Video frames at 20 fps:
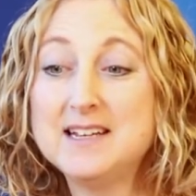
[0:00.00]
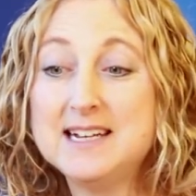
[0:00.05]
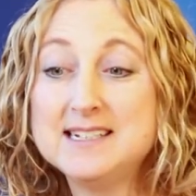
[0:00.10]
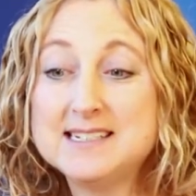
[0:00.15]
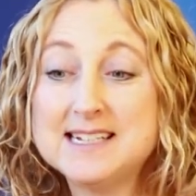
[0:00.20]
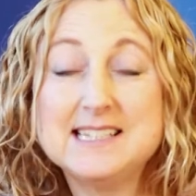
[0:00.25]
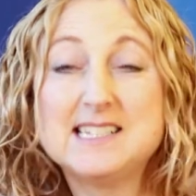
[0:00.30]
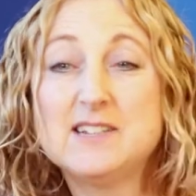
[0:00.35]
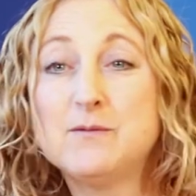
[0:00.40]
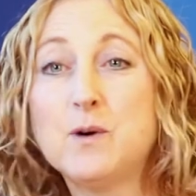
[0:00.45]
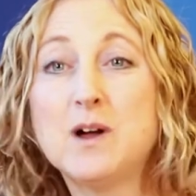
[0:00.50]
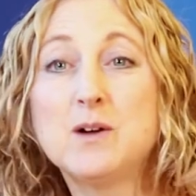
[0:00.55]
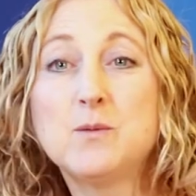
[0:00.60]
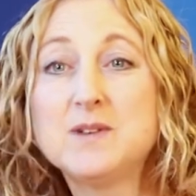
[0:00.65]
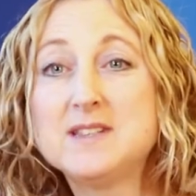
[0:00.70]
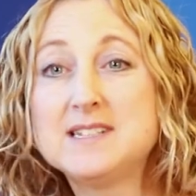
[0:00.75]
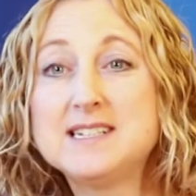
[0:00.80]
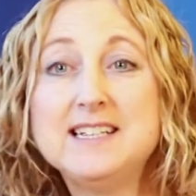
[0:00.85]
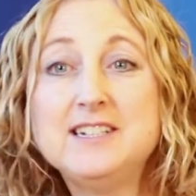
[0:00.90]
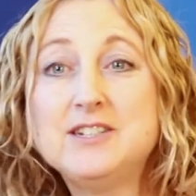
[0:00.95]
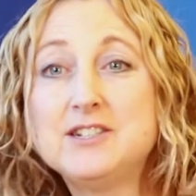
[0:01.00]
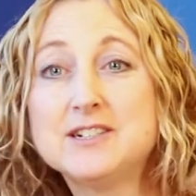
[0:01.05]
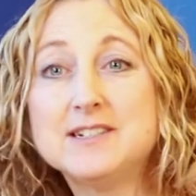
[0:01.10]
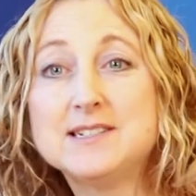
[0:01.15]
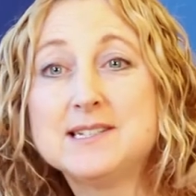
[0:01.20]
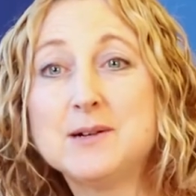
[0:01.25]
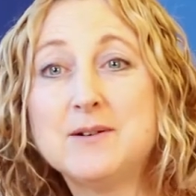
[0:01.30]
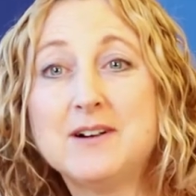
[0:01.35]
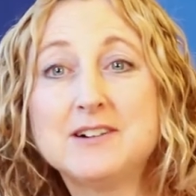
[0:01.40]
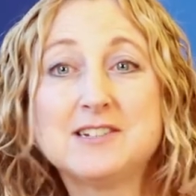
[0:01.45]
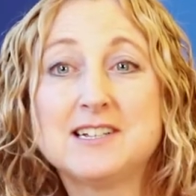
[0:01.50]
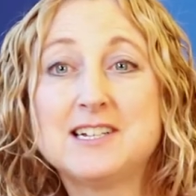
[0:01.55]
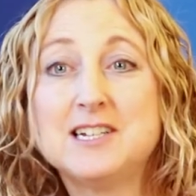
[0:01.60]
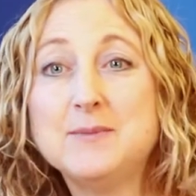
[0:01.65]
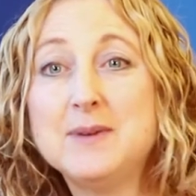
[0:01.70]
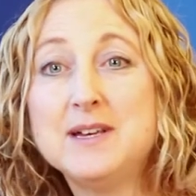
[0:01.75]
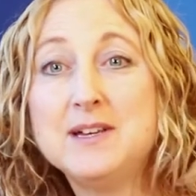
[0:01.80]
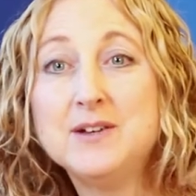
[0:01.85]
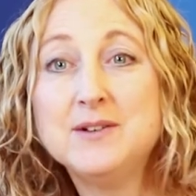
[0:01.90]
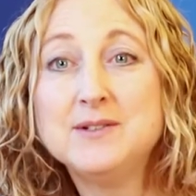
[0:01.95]
intensive work with teachers who are actually
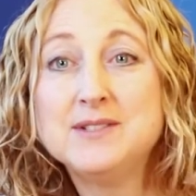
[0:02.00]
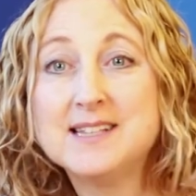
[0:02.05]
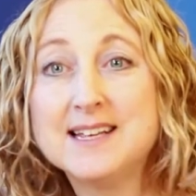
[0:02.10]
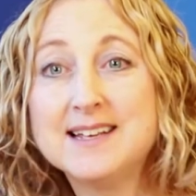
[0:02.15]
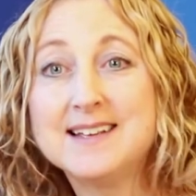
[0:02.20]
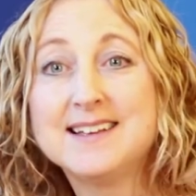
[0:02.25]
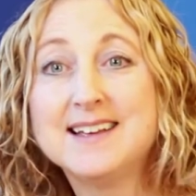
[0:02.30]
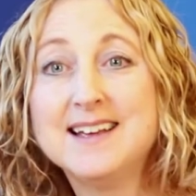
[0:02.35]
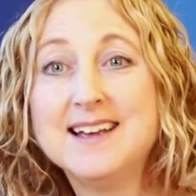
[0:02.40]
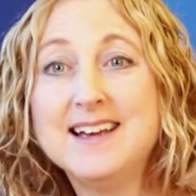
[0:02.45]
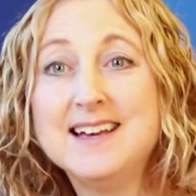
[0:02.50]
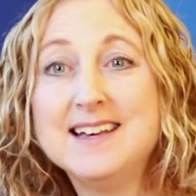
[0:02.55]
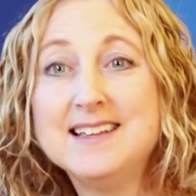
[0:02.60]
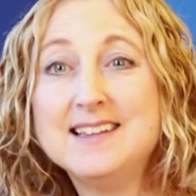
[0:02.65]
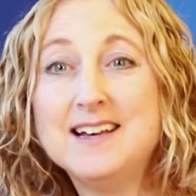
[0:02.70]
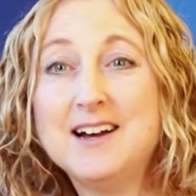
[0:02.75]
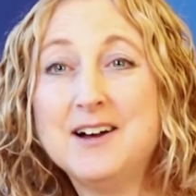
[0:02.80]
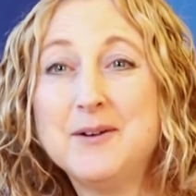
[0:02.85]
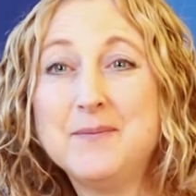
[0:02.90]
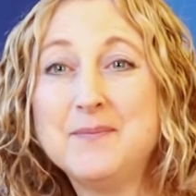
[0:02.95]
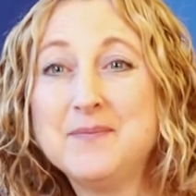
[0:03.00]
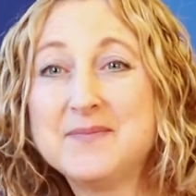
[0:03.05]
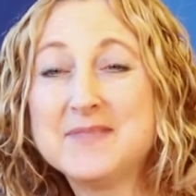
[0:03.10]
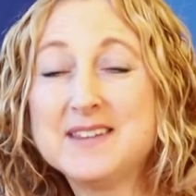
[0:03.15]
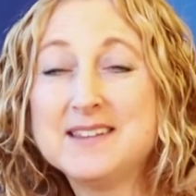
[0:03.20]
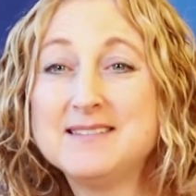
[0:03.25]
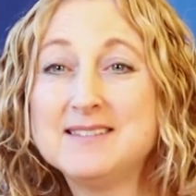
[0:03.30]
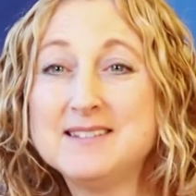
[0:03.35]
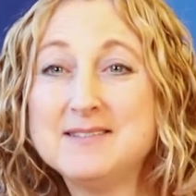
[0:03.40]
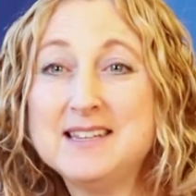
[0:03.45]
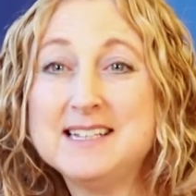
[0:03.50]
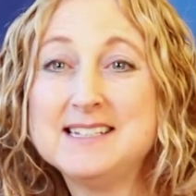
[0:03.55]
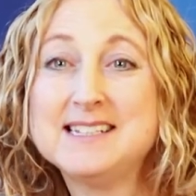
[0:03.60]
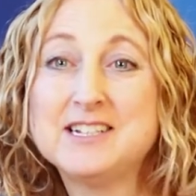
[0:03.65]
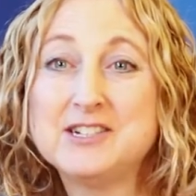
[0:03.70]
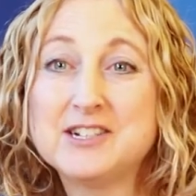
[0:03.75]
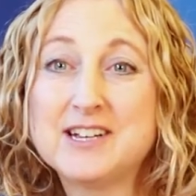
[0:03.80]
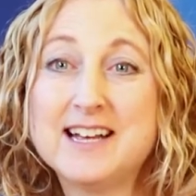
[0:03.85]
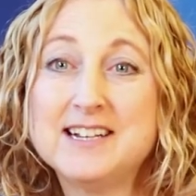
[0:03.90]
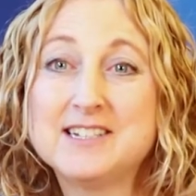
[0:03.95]
going to be using um, these
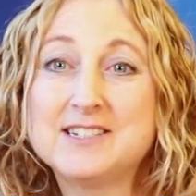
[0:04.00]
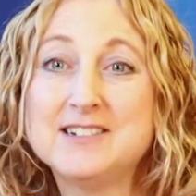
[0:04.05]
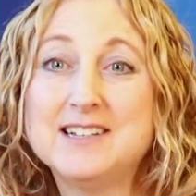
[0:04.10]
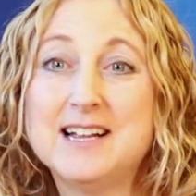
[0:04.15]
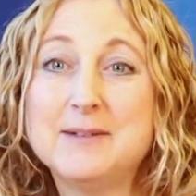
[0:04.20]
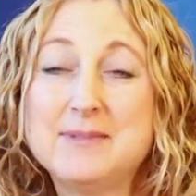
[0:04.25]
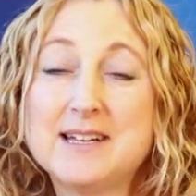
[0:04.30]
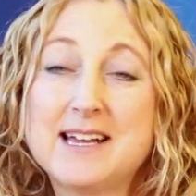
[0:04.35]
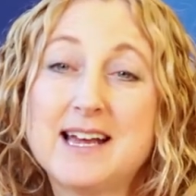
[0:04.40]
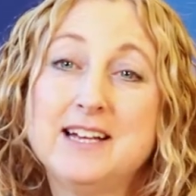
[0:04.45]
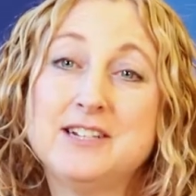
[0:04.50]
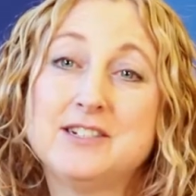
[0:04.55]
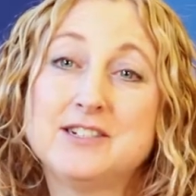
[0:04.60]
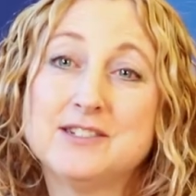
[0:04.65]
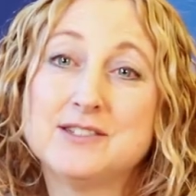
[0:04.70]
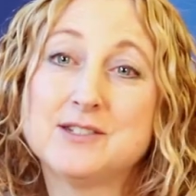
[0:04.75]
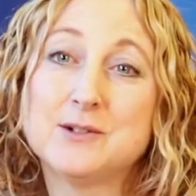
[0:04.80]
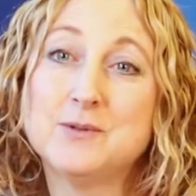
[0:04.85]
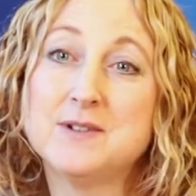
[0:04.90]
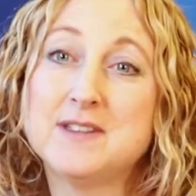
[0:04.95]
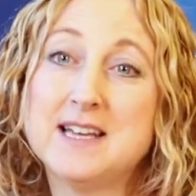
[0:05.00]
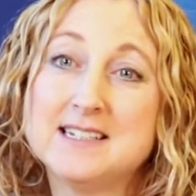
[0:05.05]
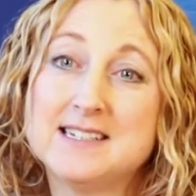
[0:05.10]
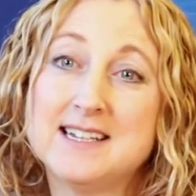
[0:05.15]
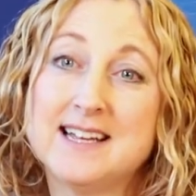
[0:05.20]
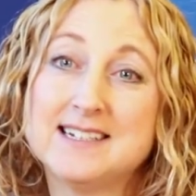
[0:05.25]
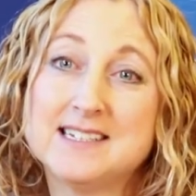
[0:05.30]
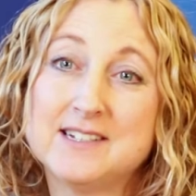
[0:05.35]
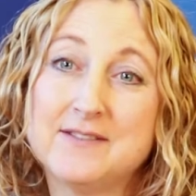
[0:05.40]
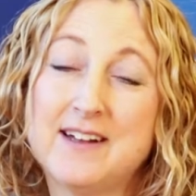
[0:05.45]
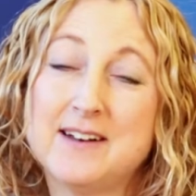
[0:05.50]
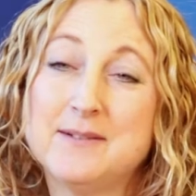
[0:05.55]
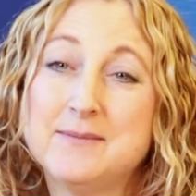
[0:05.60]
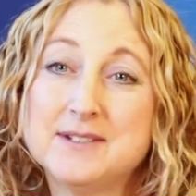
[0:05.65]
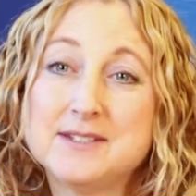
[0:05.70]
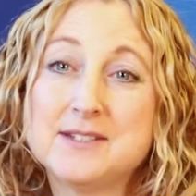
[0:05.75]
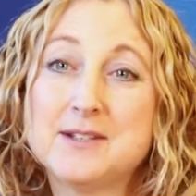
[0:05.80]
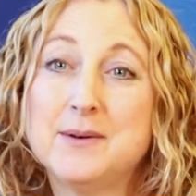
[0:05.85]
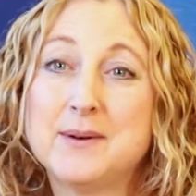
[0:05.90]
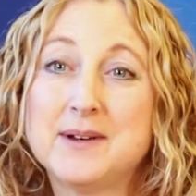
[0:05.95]
educational applications or with their tech
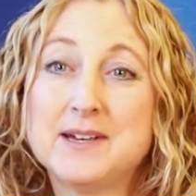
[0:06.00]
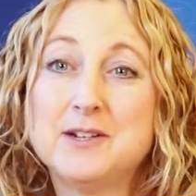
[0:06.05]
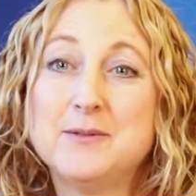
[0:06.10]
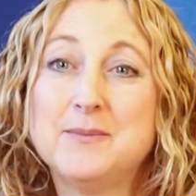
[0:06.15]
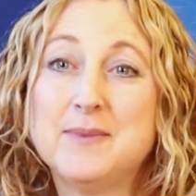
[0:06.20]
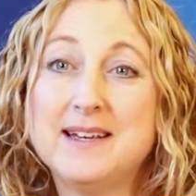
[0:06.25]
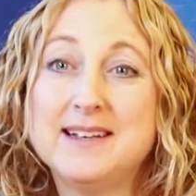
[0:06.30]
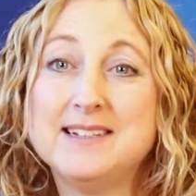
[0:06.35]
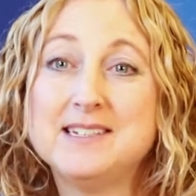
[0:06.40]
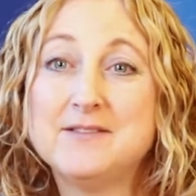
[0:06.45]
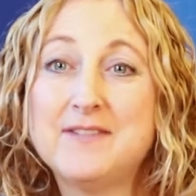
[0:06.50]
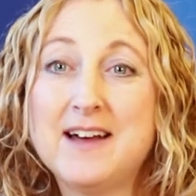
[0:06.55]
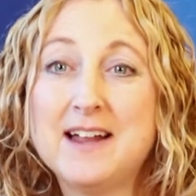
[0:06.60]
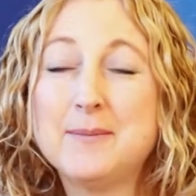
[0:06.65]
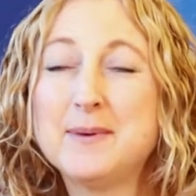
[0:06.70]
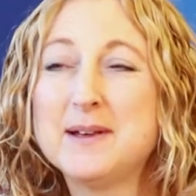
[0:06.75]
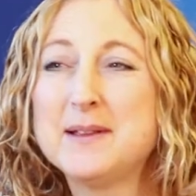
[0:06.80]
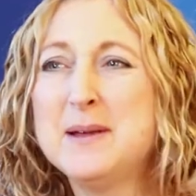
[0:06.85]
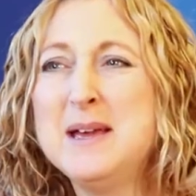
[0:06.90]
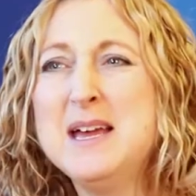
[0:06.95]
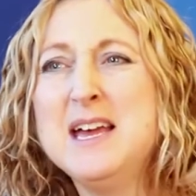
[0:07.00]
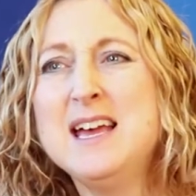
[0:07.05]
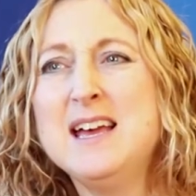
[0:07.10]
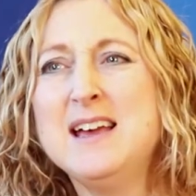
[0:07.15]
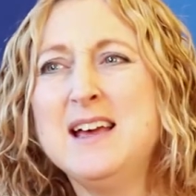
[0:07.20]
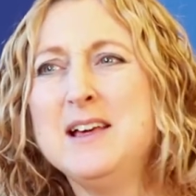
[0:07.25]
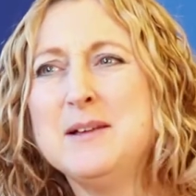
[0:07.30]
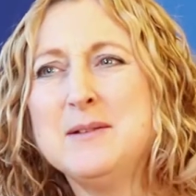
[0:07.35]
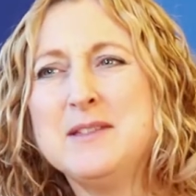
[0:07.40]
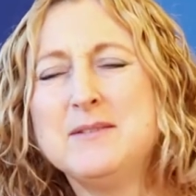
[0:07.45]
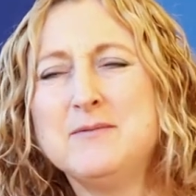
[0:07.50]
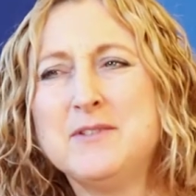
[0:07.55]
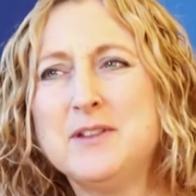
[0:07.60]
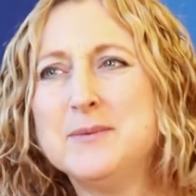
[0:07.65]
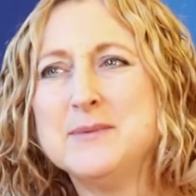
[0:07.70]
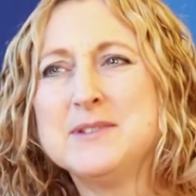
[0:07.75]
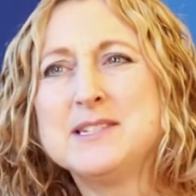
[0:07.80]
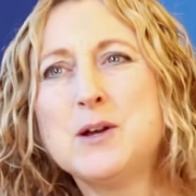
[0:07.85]
developers who are going to be developing them.